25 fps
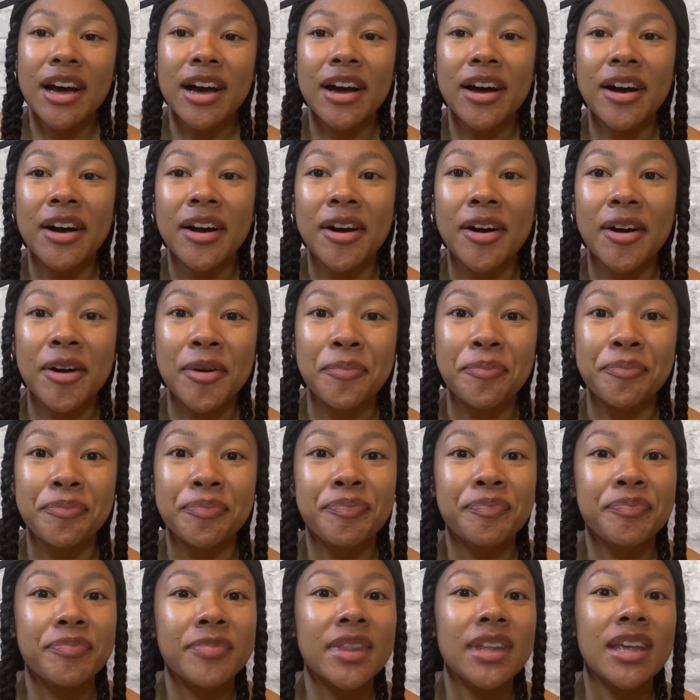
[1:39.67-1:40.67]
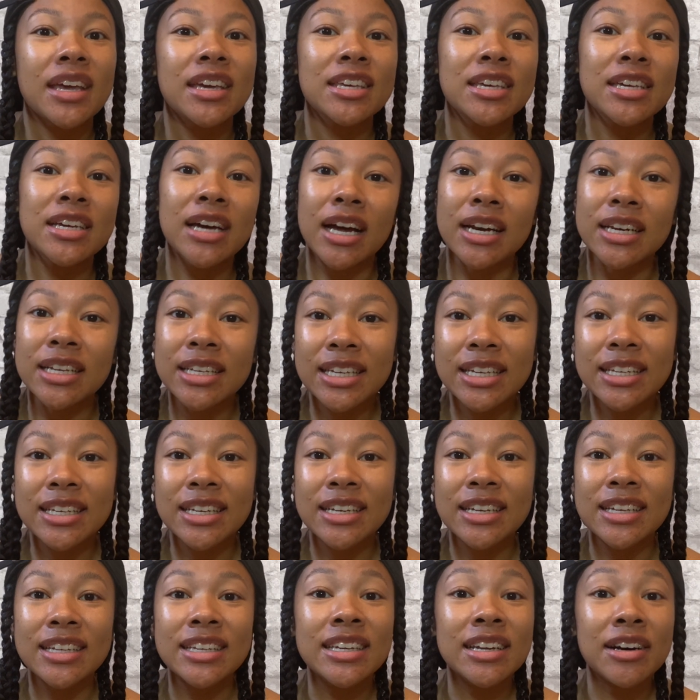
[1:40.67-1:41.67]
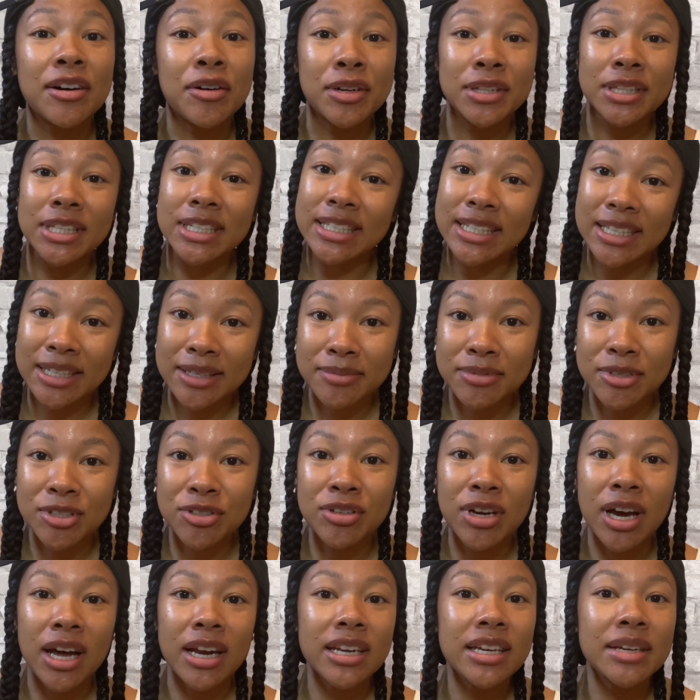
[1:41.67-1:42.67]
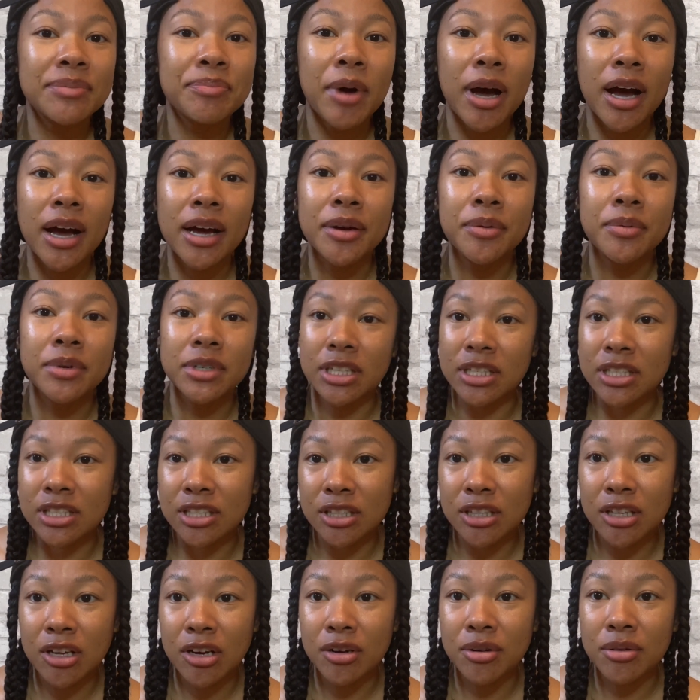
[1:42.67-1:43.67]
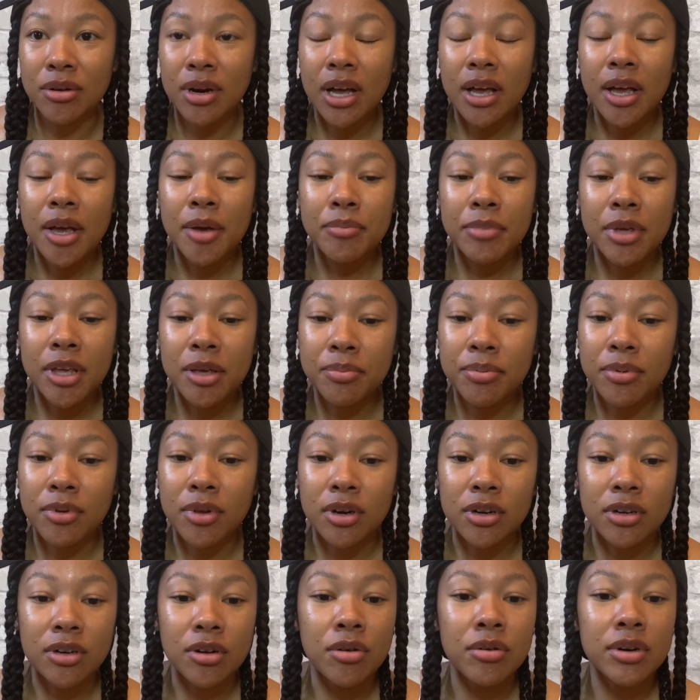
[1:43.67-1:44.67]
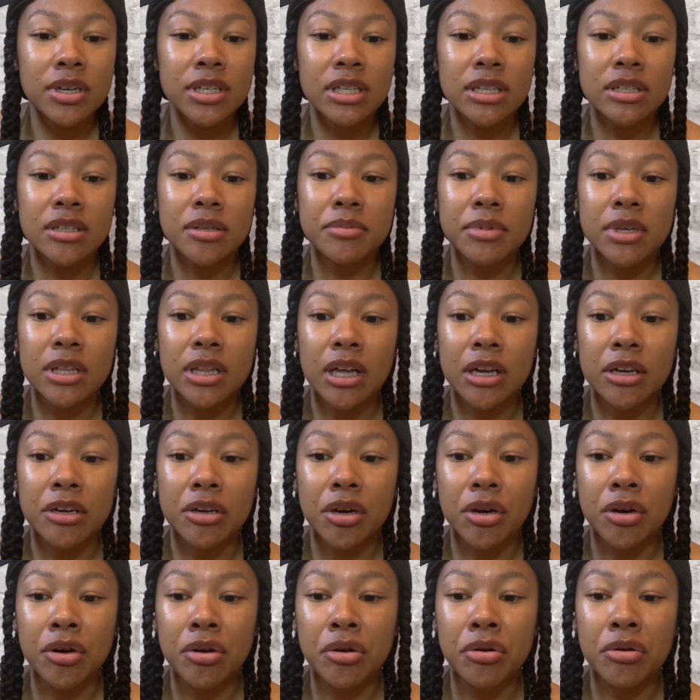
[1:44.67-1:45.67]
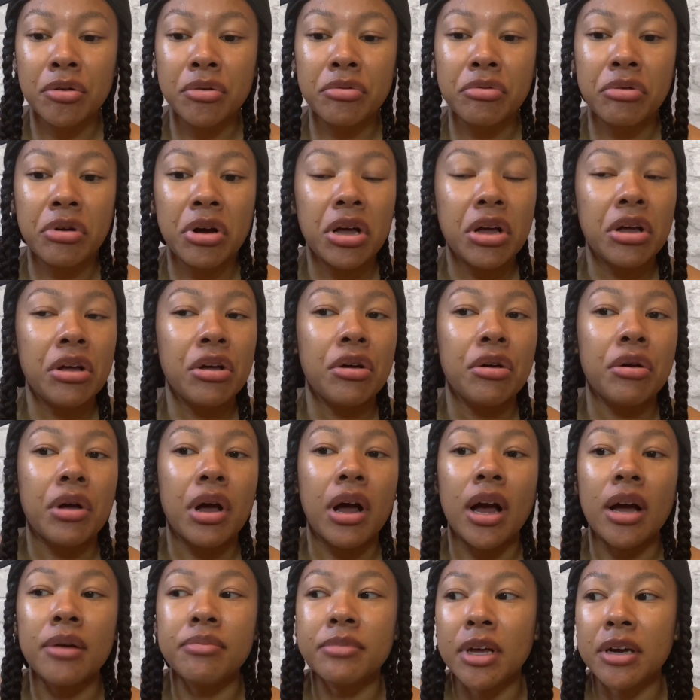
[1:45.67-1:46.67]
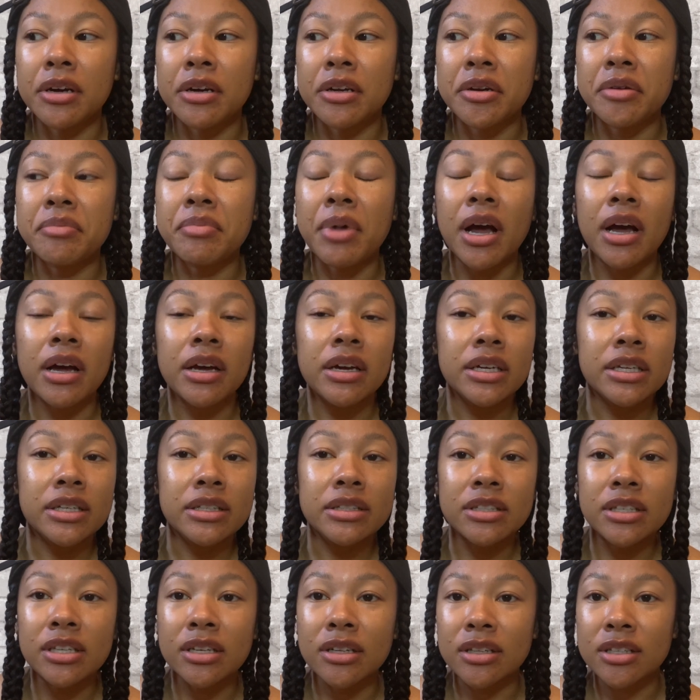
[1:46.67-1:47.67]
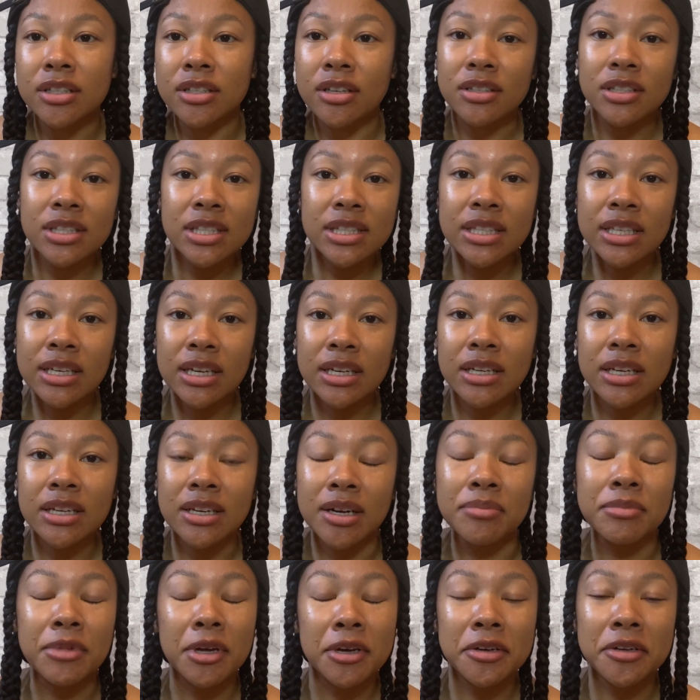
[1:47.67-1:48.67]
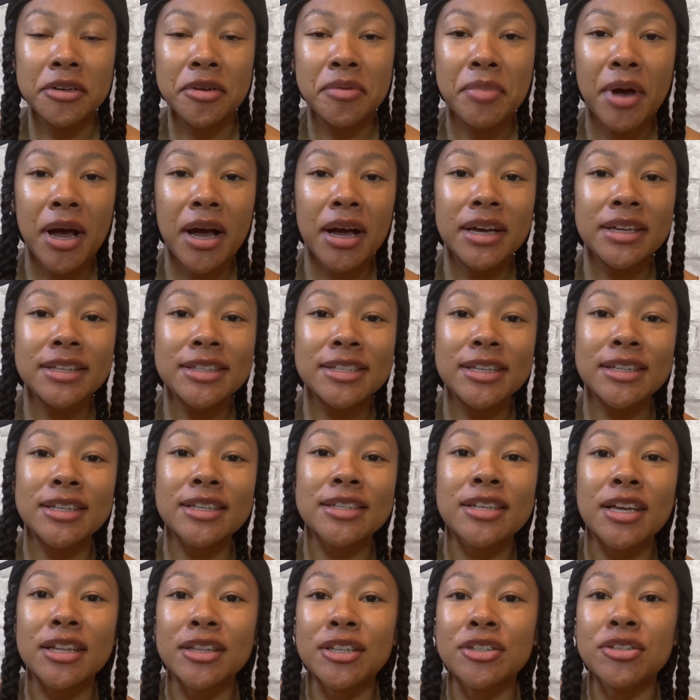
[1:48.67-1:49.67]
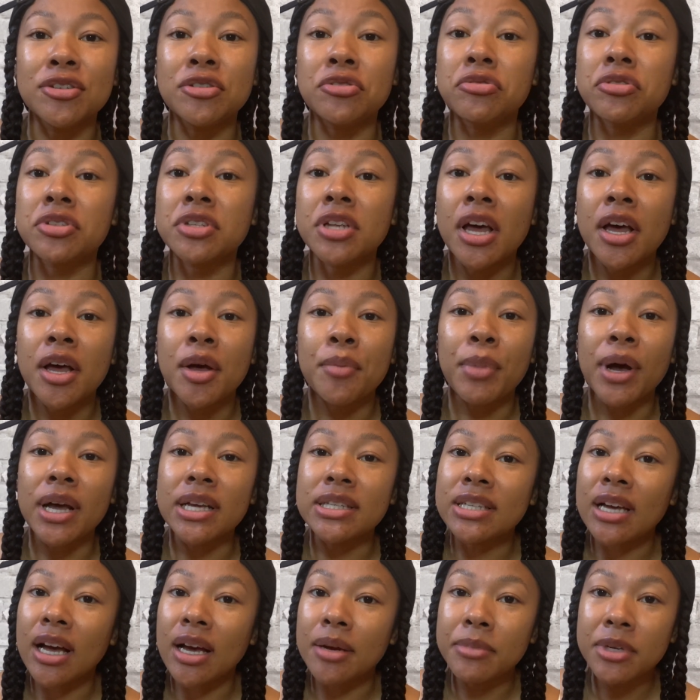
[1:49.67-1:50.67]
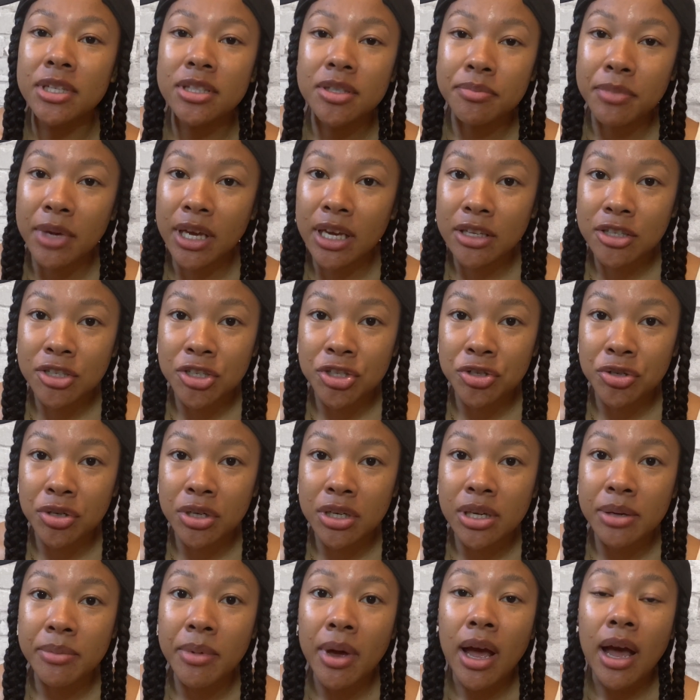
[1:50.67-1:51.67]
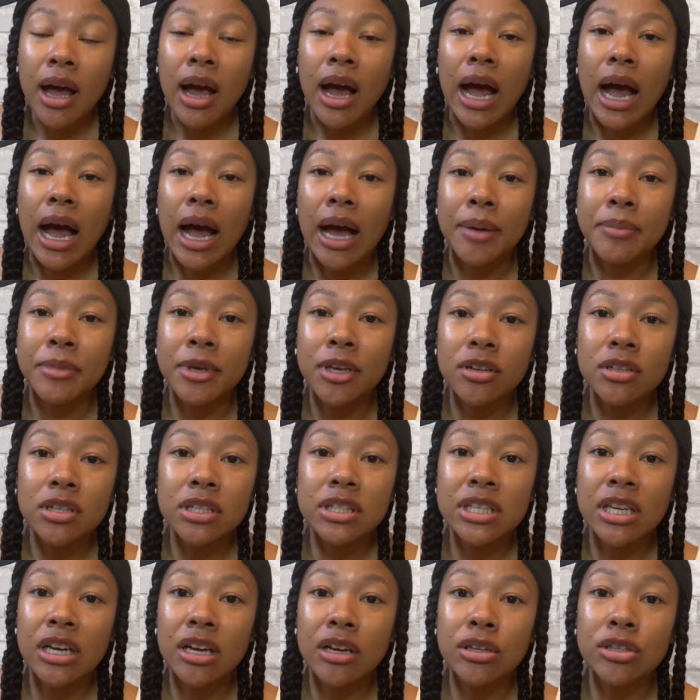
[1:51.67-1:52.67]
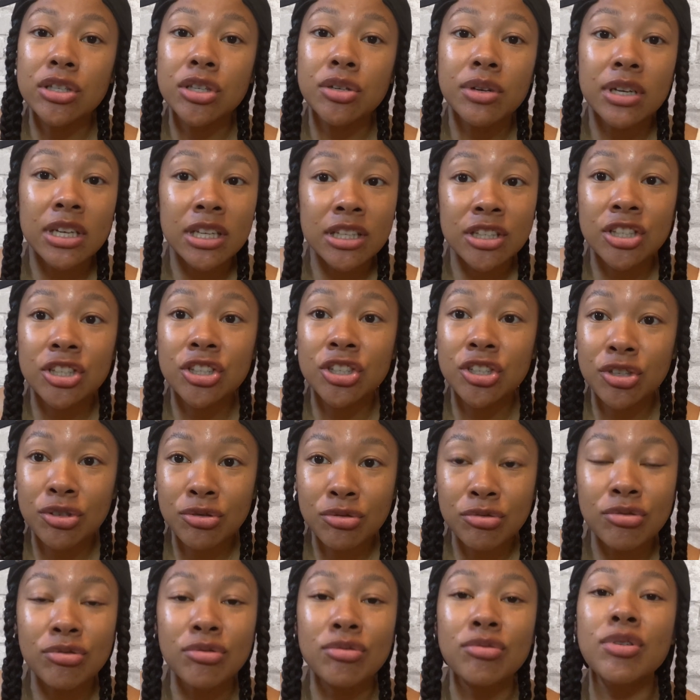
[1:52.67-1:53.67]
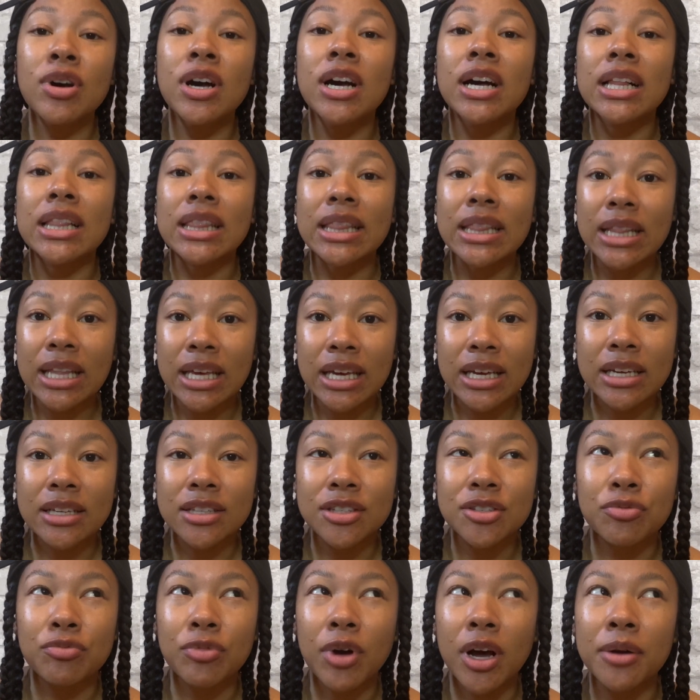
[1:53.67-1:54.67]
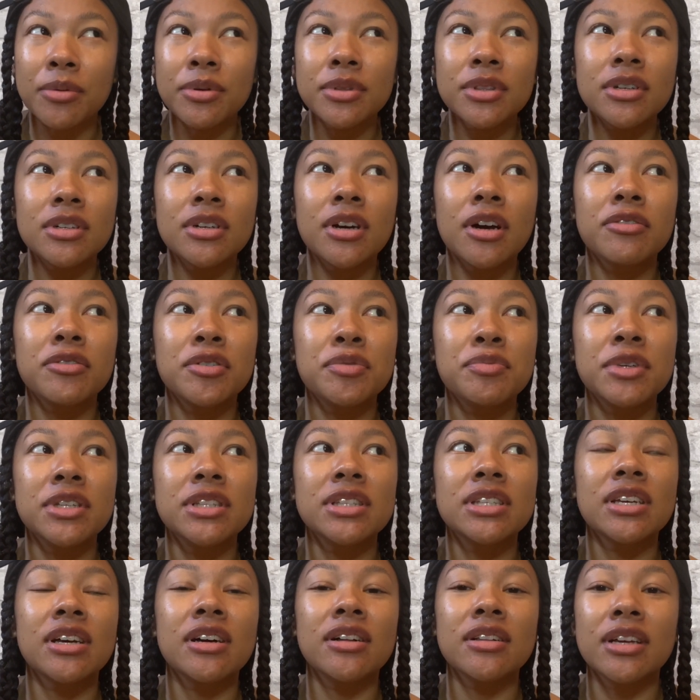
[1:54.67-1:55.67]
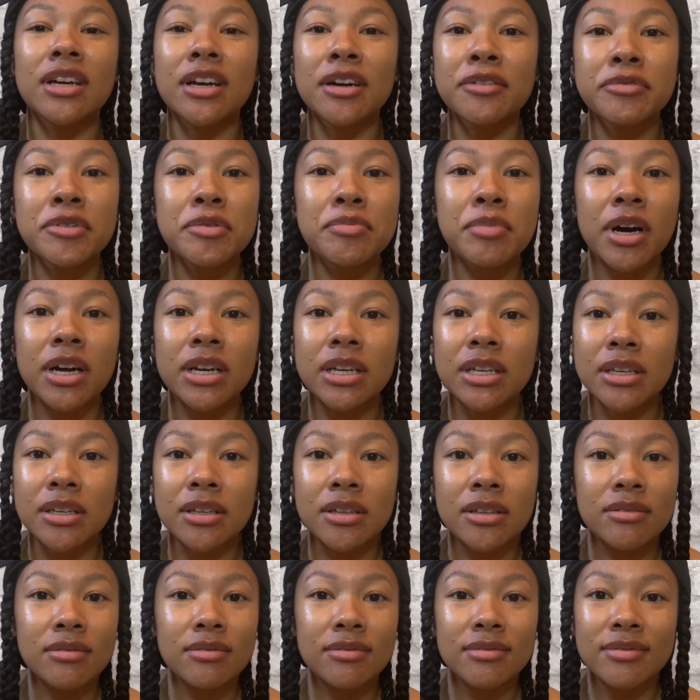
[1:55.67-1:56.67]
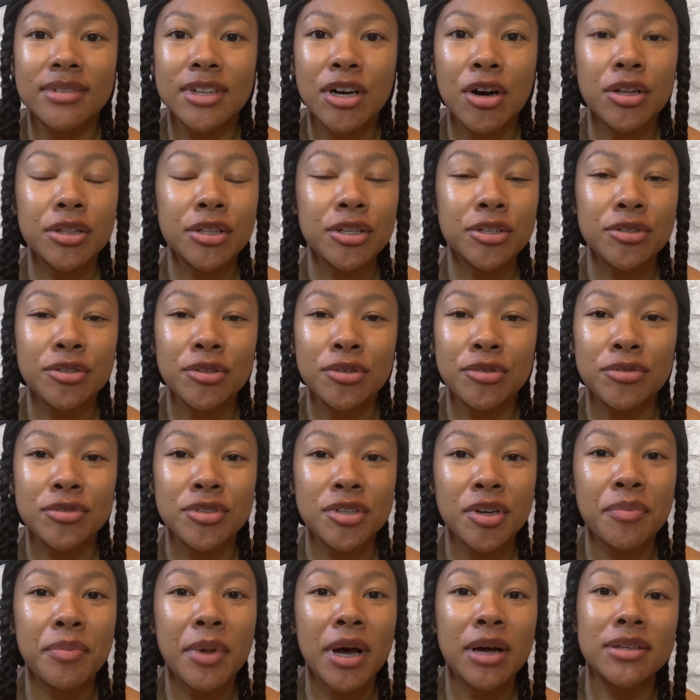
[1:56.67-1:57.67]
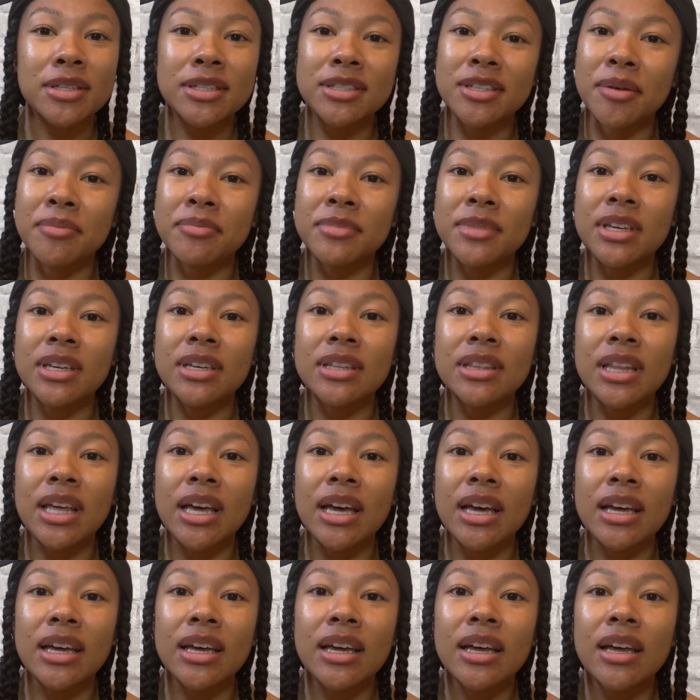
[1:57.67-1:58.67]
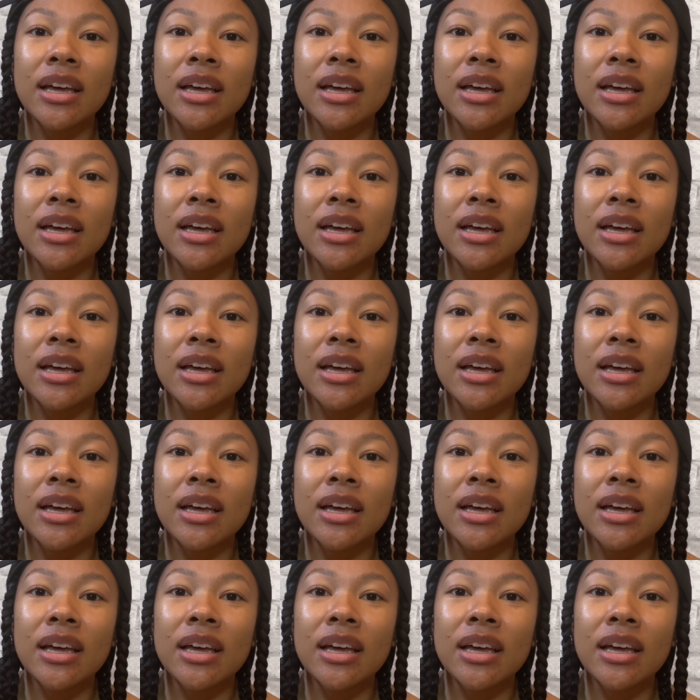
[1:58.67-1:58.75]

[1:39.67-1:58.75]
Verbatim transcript: Um, you got to get in on the dips. You got to buy when it's low. People are always going to be like, oh, I'm not going to buy until it's on CNN. I'm not going to buy until it's on the news. By the time it's mainstream, I'm here to tell you it's too late. Why would the government tell everybody on the news about something that